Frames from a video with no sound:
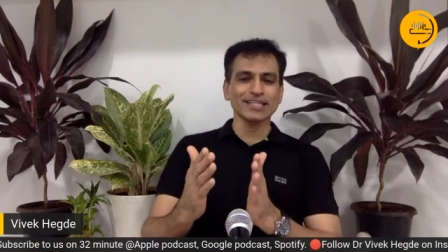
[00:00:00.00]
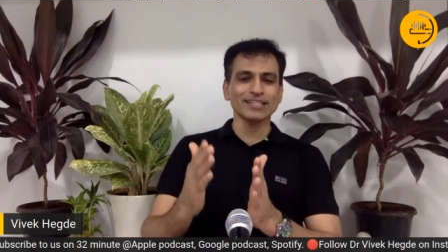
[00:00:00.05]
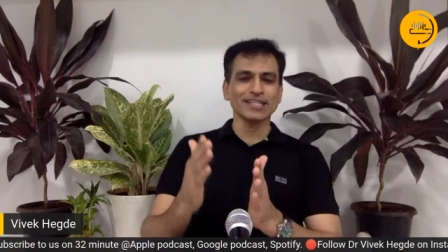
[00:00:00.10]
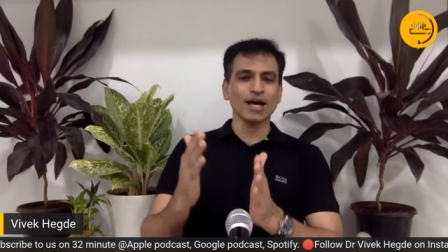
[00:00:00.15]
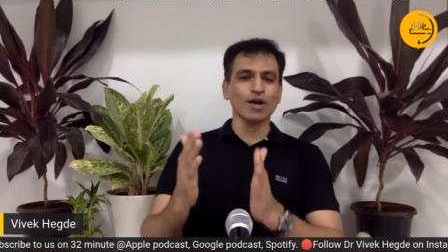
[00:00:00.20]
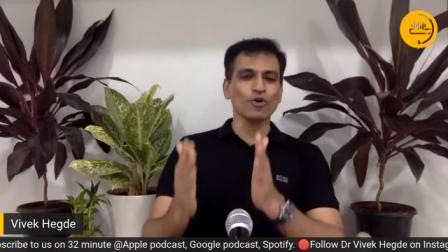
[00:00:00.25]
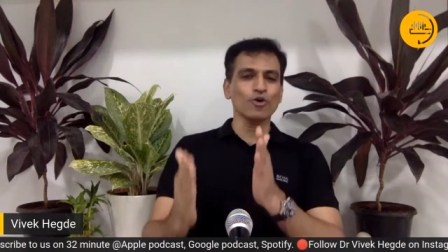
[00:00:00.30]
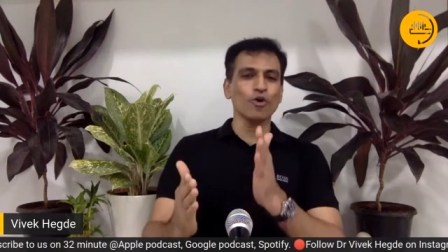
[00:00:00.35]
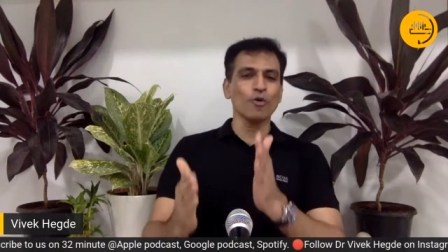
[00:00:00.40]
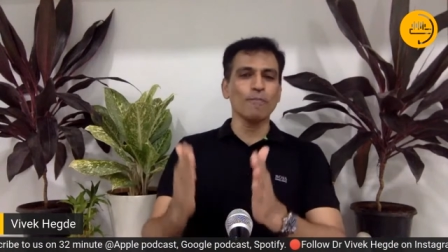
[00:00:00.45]

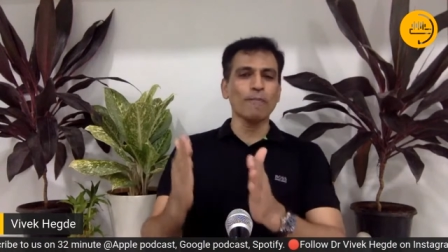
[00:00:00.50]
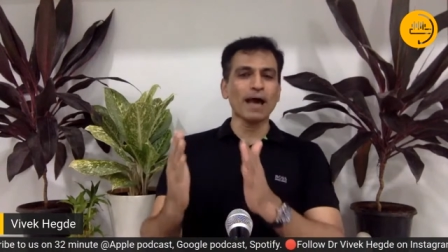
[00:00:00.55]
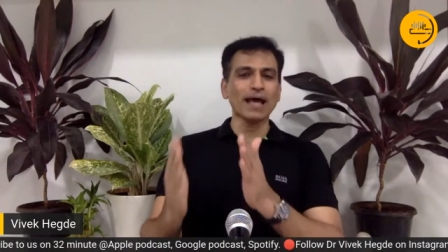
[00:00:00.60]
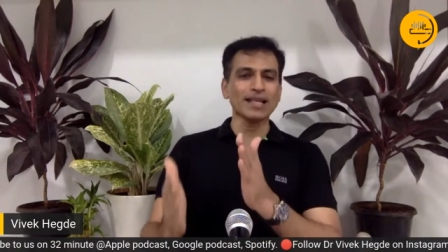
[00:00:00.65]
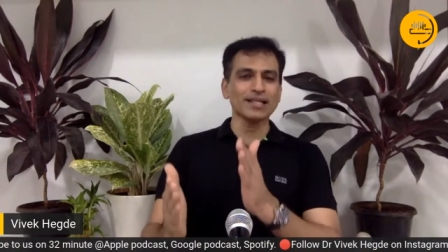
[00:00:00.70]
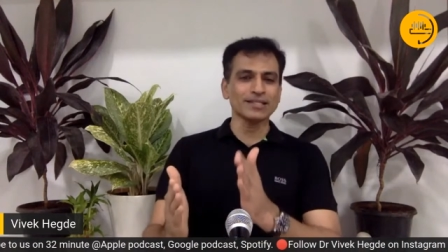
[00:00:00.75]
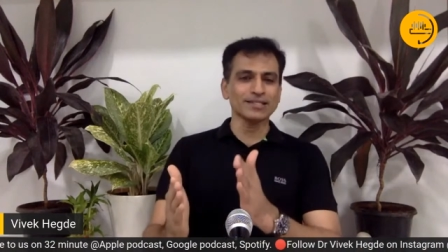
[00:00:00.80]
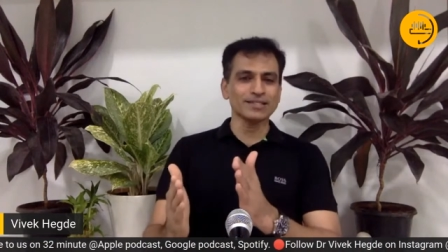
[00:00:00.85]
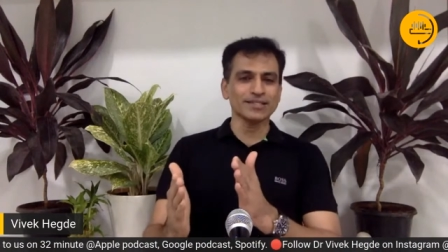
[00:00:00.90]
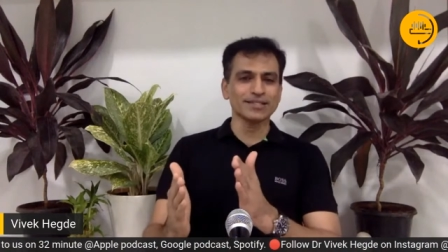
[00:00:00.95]
now go
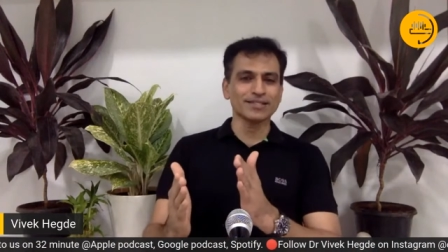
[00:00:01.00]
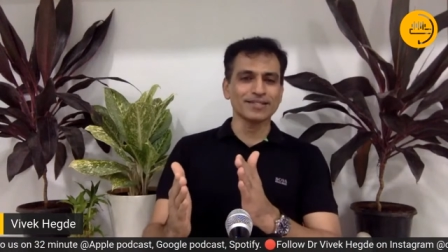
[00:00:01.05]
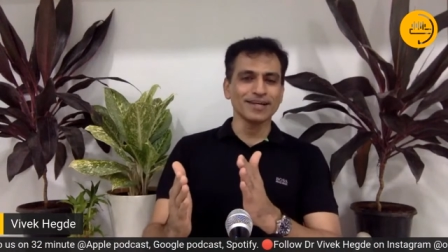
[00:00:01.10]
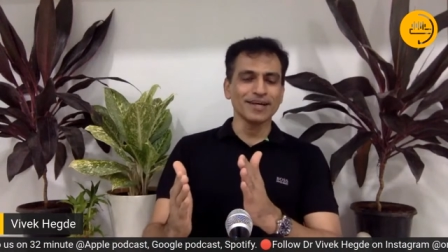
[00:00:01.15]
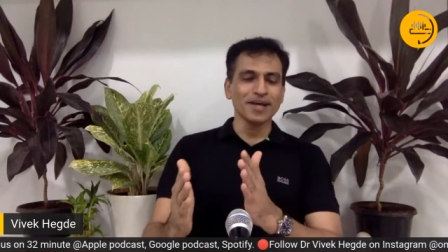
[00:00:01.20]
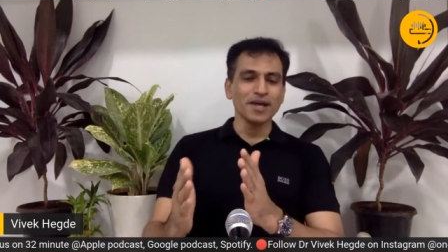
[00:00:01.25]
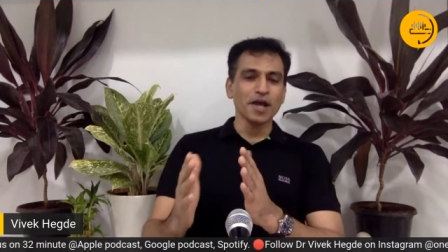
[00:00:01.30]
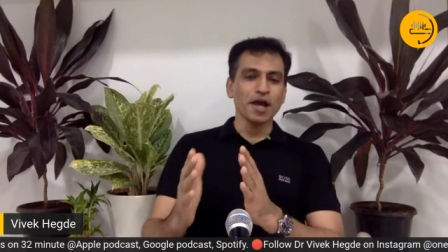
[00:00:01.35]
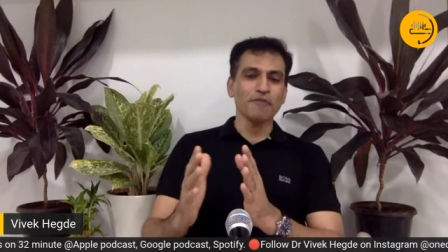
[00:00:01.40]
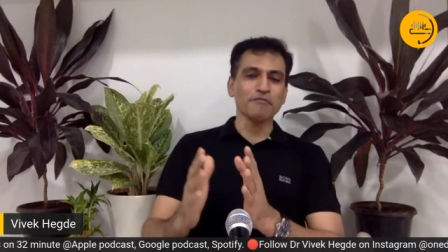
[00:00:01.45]
balanced.
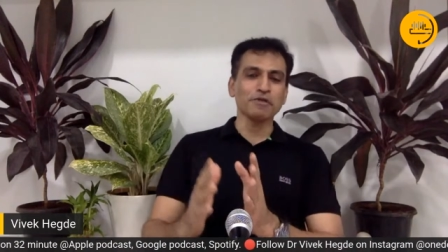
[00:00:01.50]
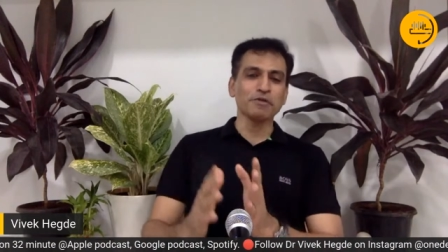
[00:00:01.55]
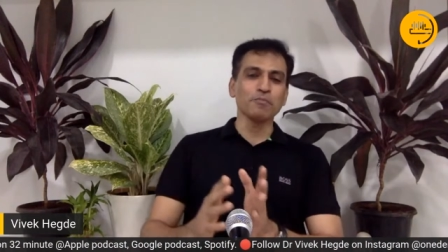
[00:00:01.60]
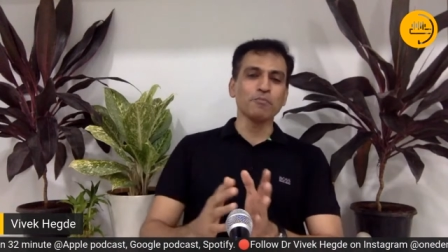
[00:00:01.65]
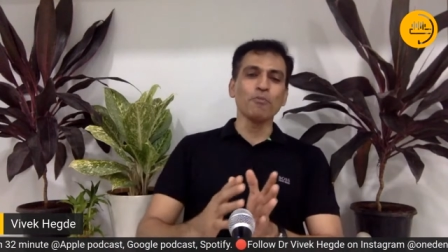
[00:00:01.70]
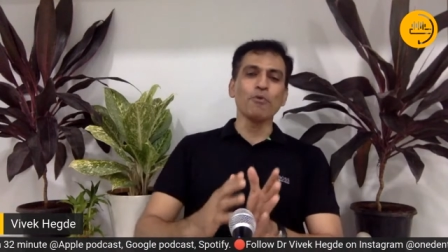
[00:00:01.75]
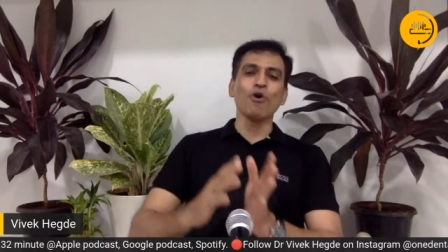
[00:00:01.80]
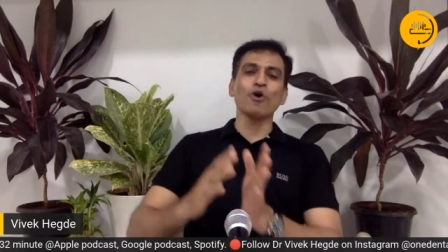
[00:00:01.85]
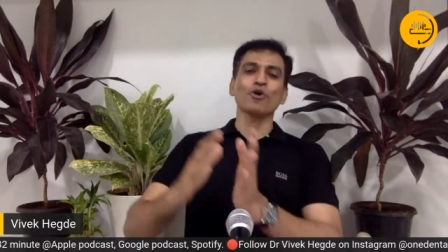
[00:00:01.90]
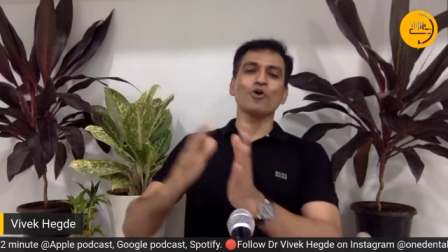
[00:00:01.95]
And when you're
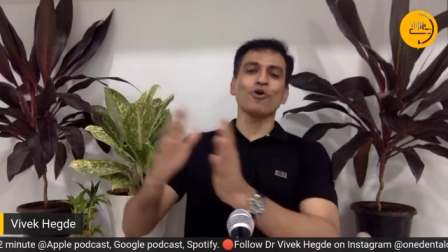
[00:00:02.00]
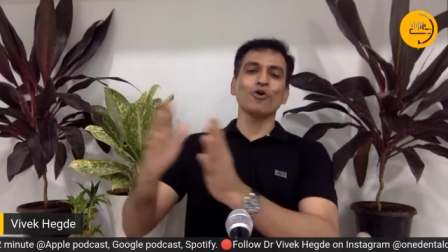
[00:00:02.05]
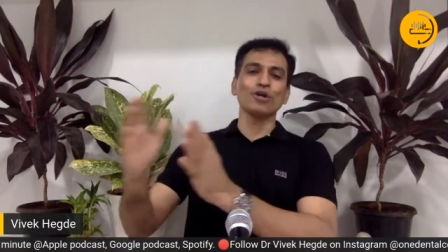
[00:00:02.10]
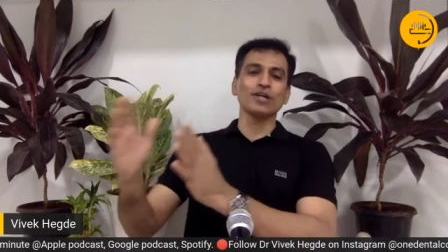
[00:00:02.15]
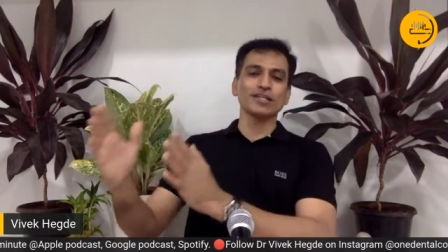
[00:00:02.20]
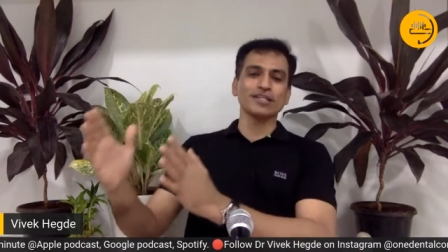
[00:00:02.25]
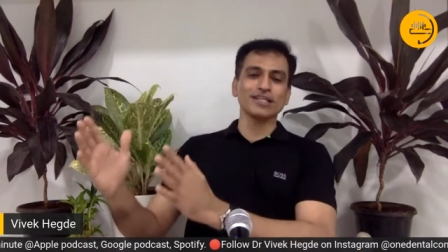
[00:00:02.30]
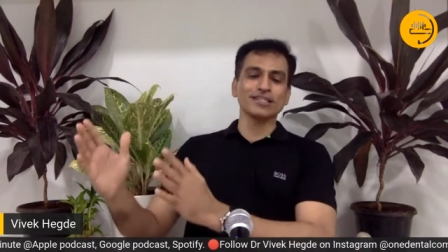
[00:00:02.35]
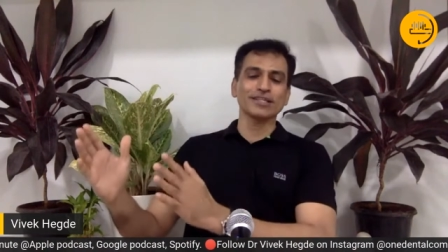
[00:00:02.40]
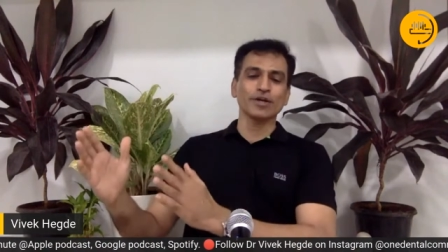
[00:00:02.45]
more
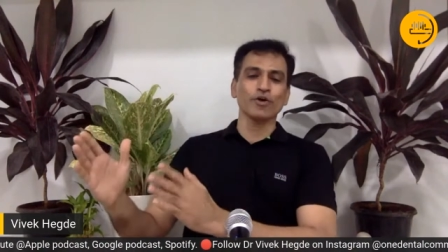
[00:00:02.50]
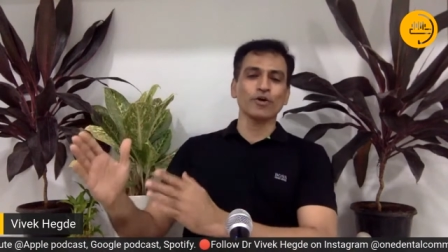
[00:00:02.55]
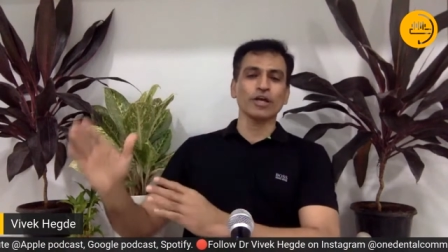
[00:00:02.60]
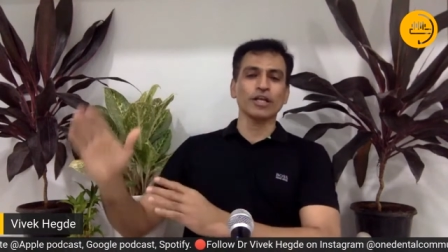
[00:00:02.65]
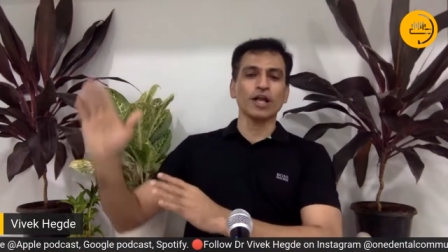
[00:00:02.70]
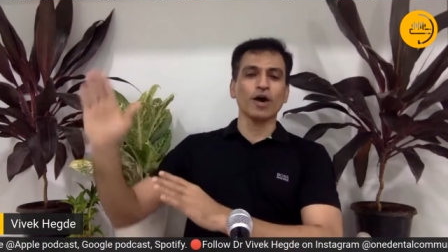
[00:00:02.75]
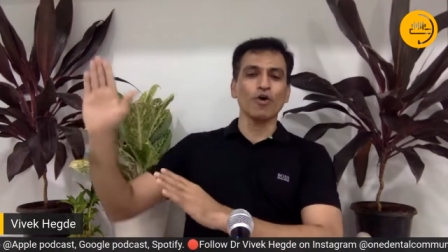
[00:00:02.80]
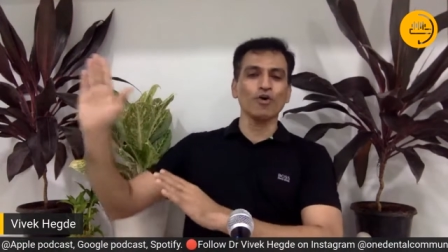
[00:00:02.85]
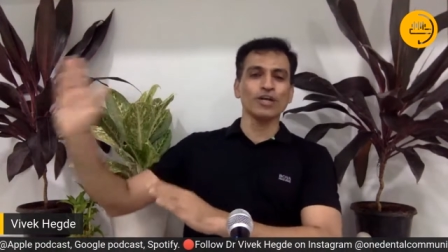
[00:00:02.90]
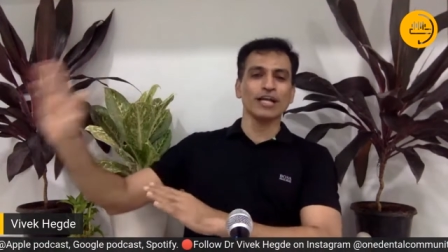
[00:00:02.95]
older, they say, okay,
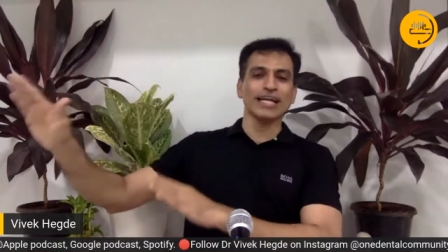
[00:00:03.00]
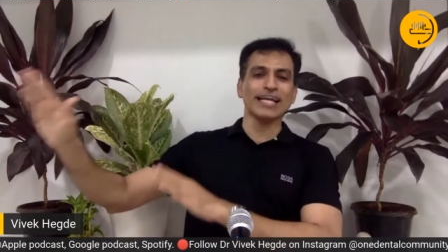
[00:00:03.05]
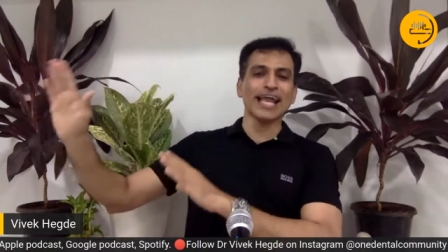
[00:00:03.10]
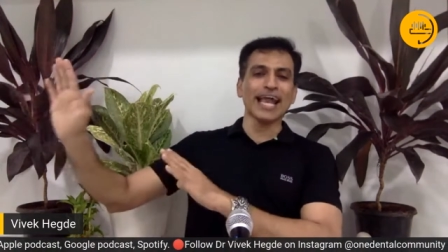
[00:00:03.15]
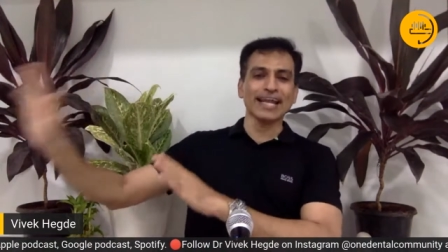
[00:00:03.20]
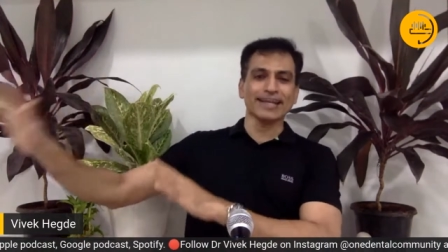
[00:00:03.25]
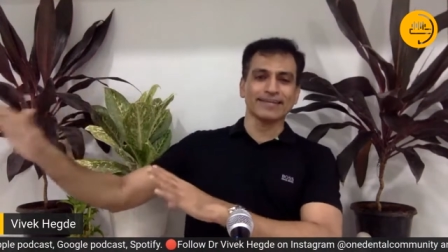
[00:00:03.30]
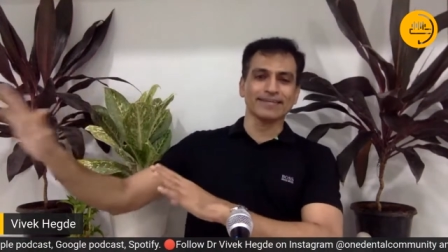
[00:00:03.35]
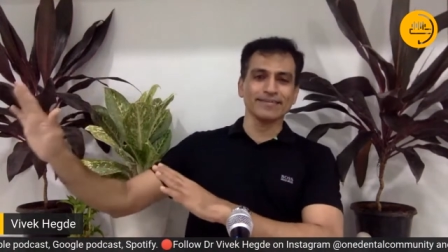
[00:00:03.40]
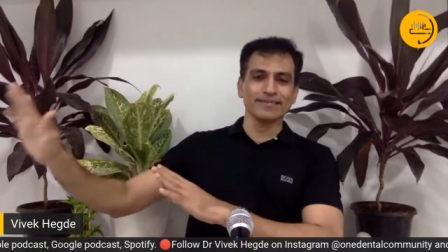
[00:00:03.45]
now only
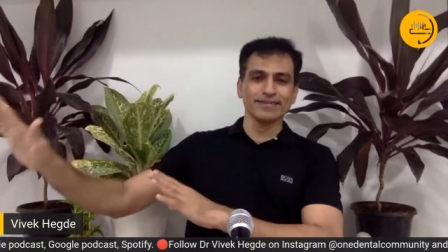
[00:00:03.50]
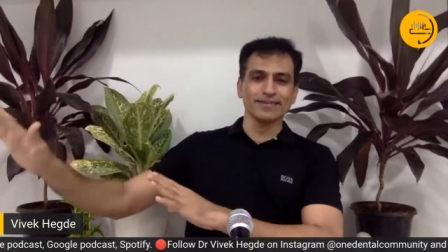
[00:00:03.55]
debt.